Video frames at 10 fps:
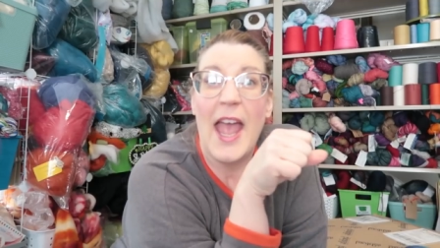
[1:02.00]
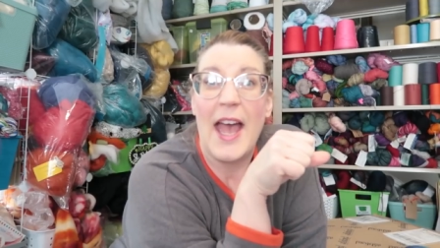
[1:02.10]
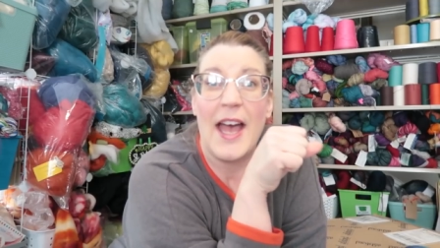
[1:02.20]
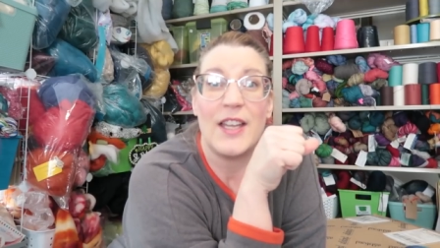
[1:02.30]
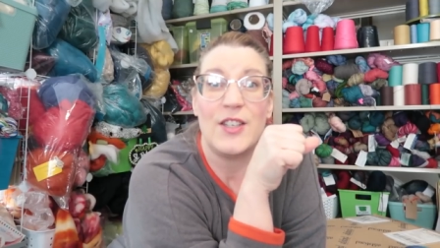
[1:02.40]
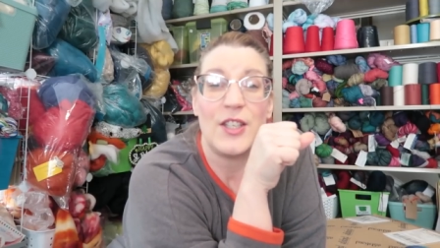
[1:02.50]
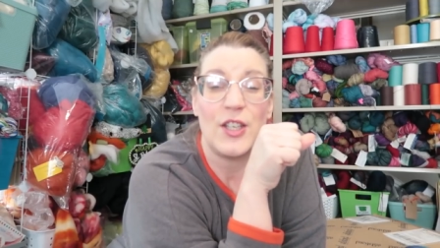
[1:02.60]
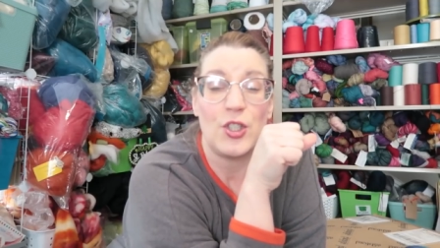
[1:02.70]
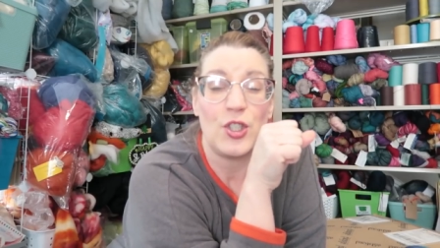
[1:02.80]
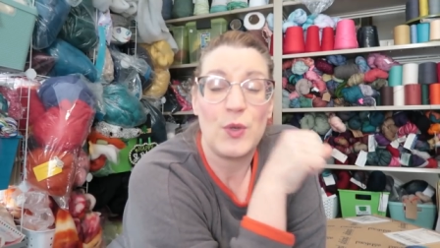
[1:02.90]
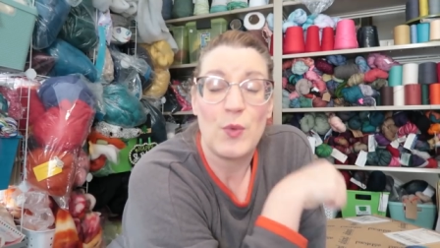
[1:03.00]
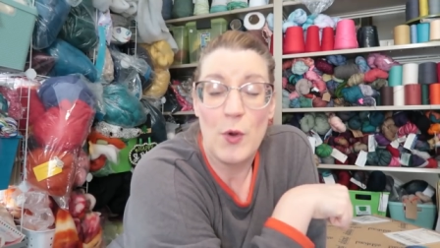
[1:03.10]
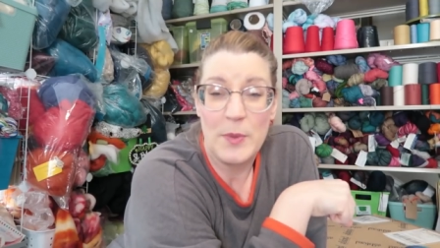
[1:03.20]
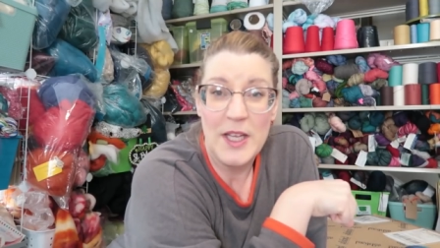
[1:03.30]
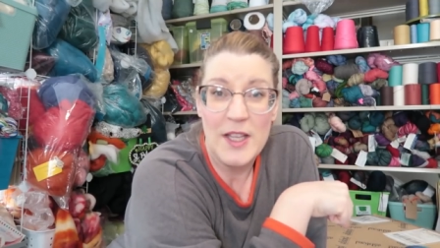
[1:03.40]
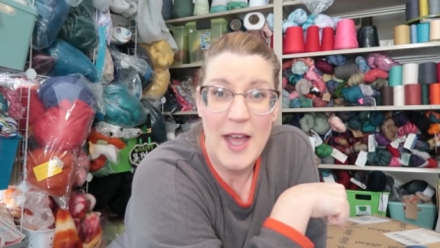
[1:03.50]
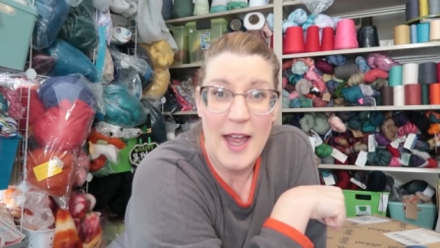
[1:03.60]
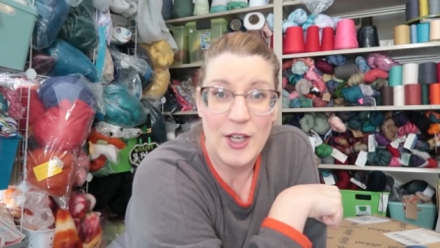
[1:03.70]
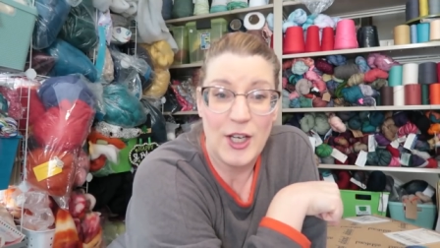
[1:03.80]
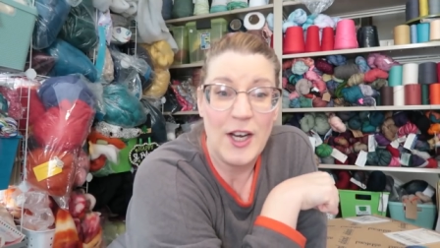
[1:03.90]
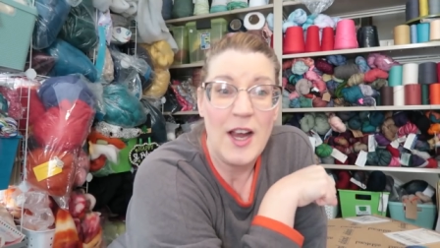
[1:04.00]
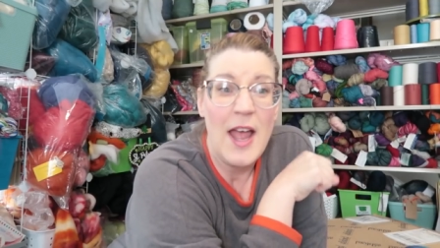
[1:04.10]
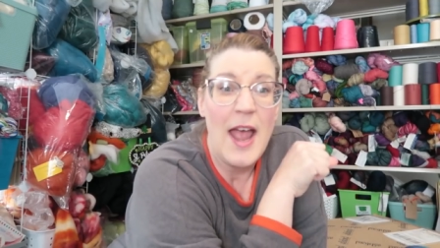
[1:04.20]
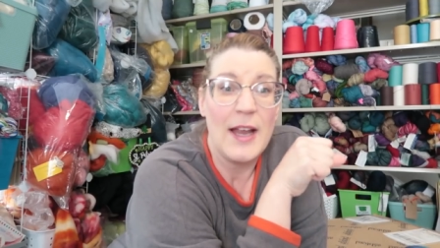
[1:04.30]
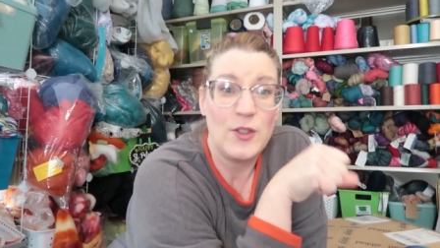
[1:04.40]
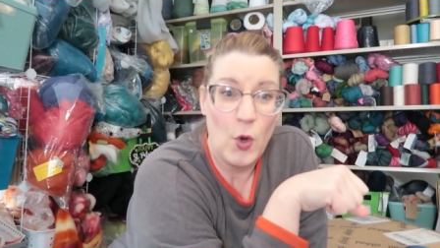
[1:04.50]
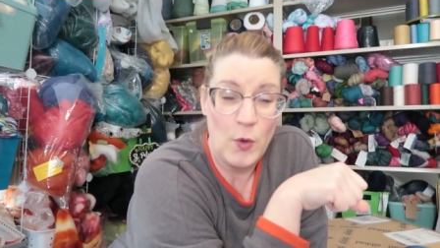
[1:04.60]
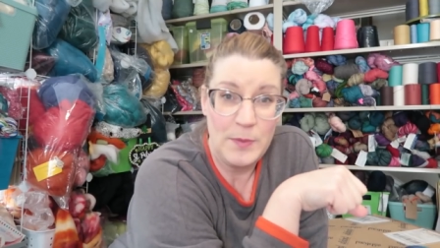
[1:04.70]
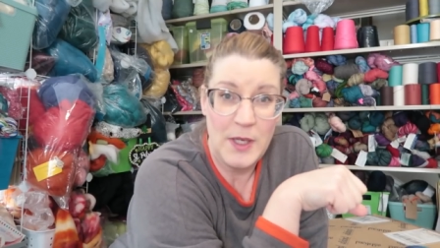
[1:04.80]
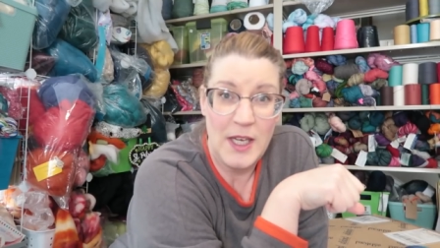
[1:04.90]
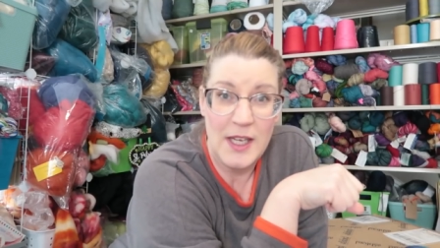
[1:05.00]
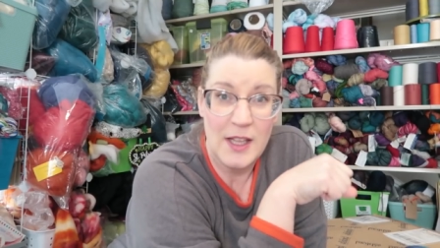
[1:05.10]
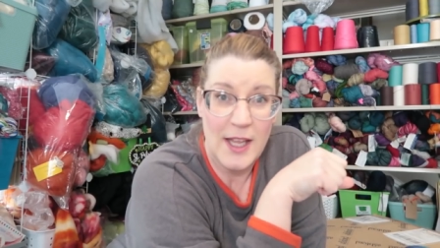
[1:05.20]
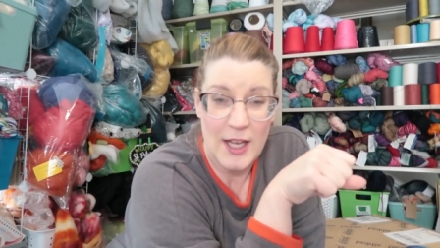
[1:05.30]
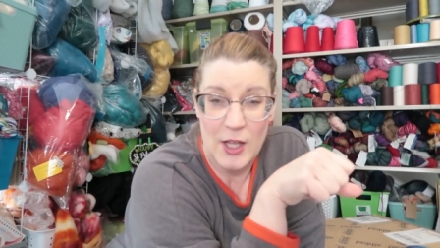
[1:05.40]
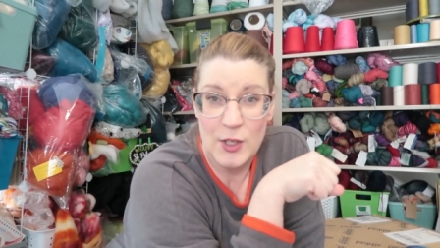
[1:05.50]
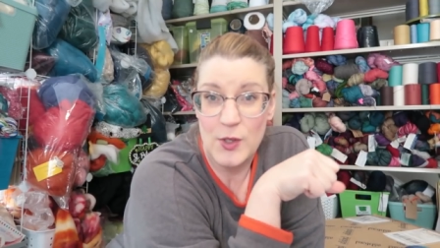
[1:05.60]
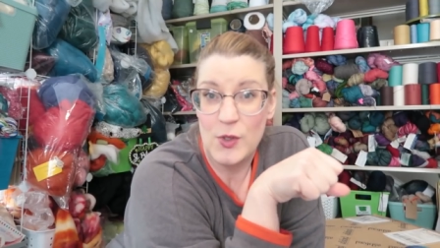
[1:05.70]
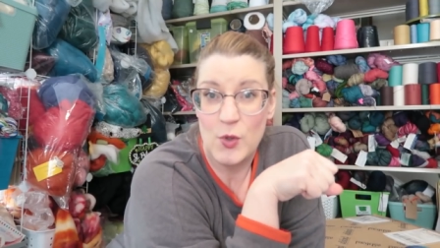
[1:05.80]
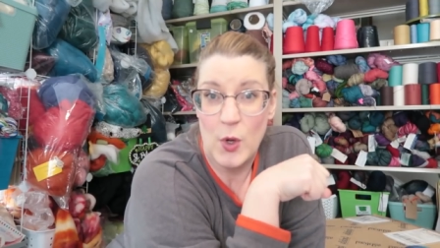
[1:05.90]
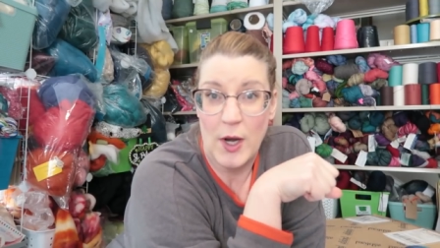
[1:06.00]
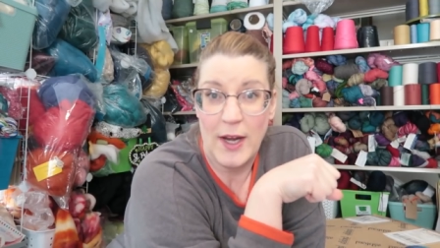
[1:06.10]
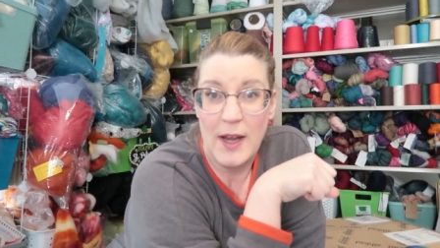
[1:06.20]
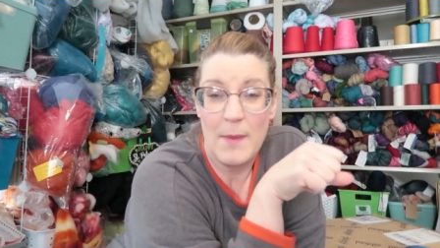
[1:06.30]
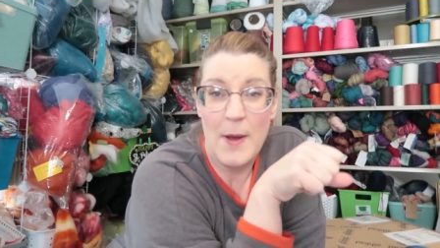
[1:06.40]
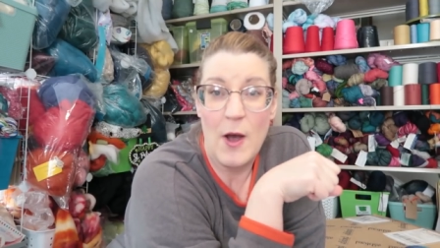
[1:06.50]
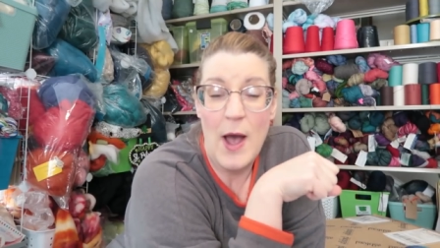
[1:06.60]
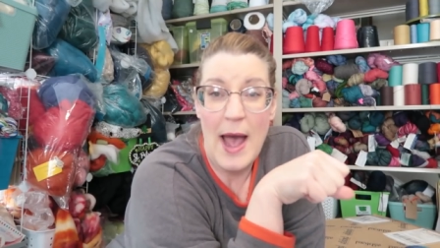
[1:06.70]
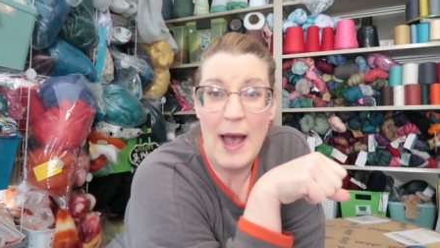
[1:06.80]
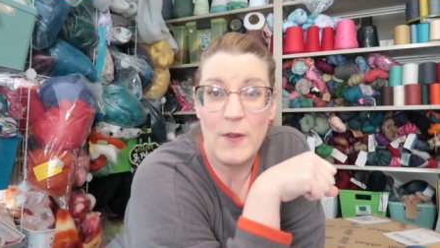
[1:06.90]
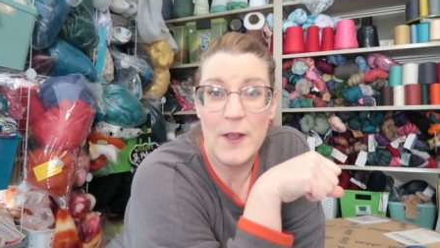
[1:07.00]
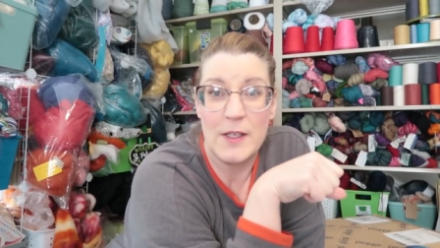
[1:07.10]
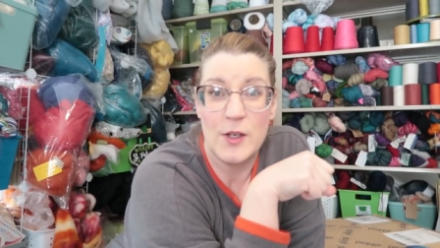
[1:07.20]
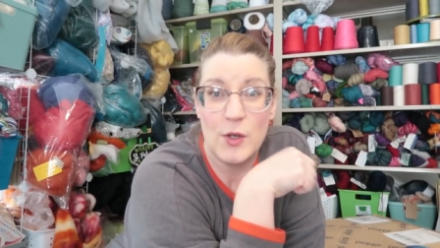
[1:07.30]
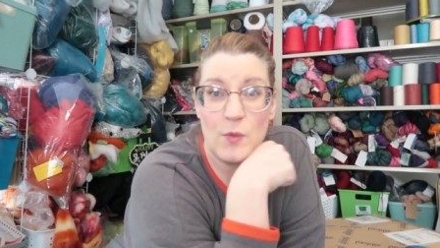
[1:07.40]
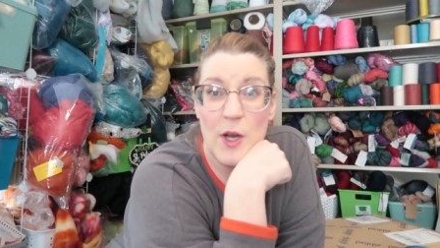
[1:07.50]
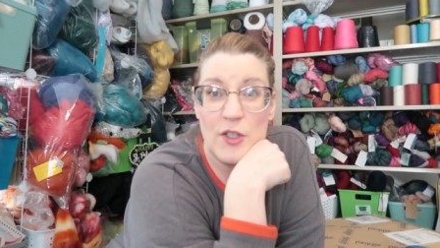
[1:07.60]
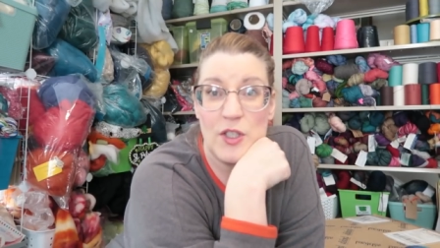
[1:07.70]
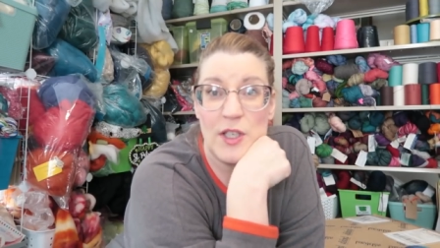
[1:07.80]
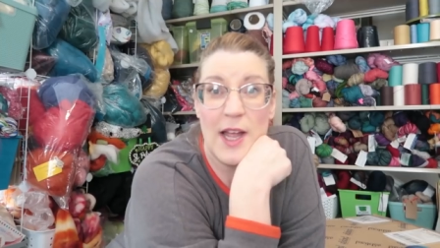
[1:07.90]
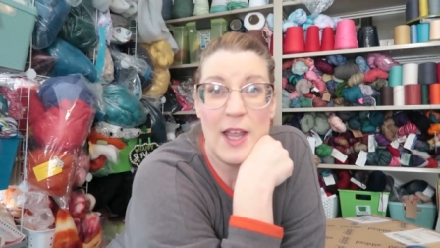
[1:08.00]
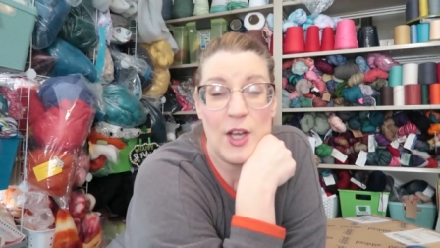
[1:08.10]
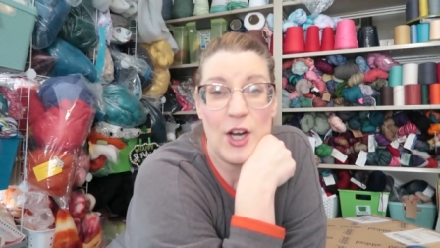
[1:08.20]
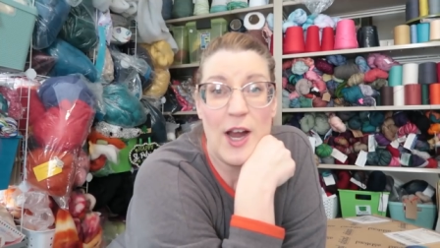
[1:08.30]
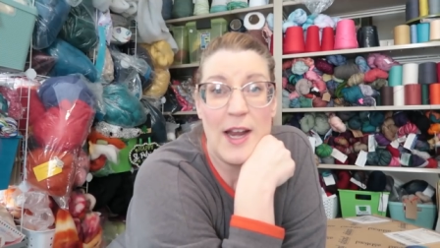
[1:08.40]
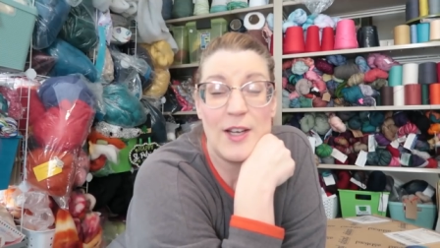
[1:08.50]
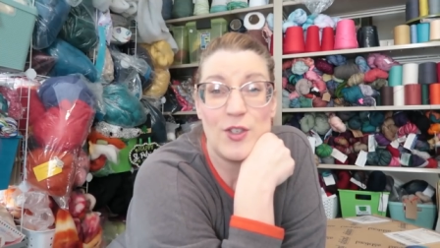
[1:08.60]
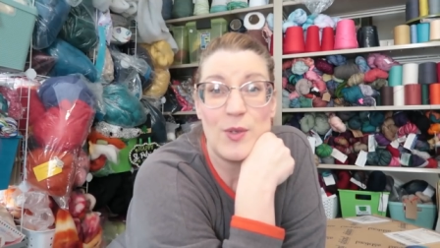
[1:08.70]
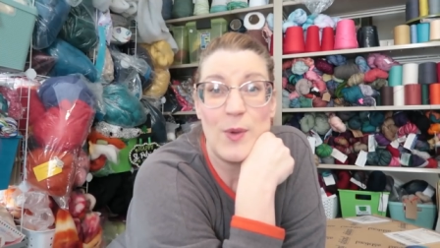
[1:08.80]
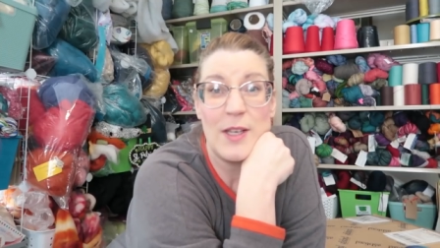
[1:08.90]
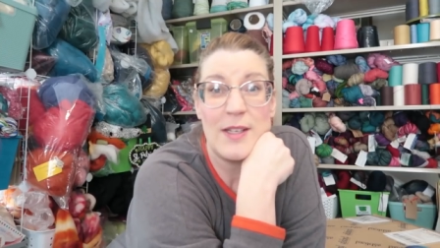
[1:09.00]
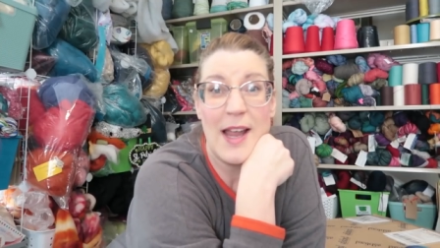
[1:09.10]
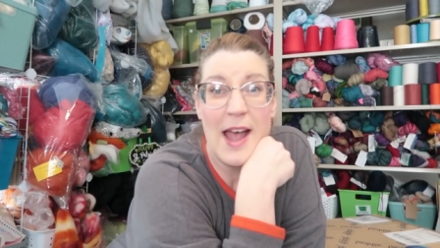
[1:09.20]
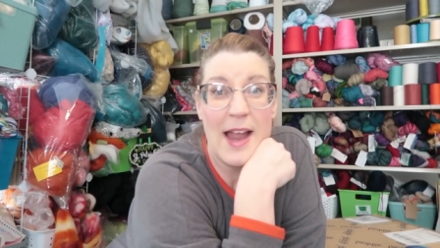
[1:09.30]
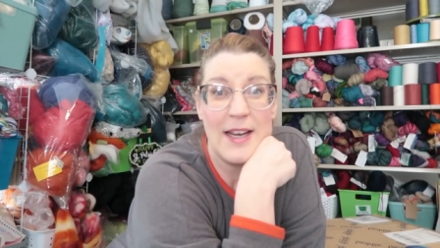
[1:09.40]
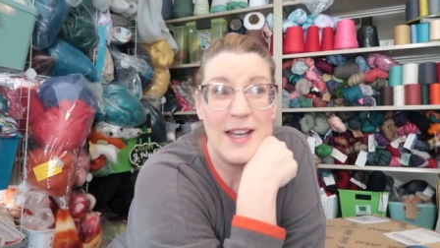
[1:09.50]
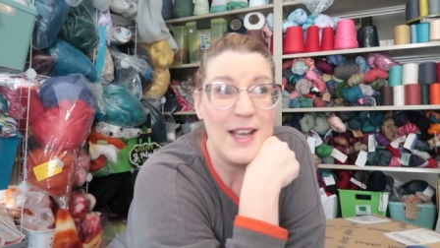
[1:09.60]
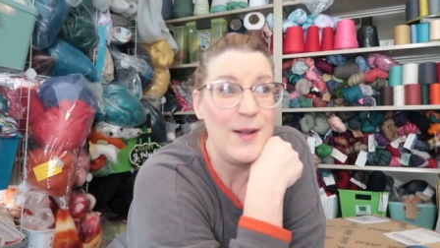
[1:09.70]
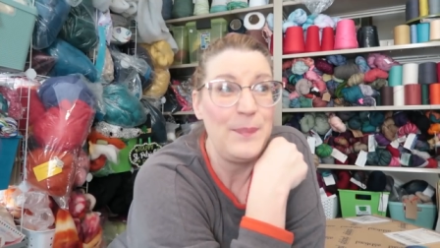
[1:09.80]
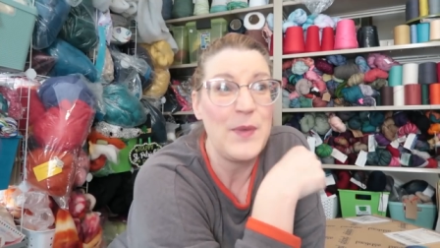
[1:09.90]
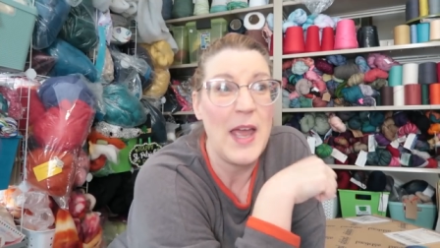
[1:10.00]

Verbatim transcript: and she wrote me a letter and told me like a little story about how they started watching together, and I just want to say hi to him,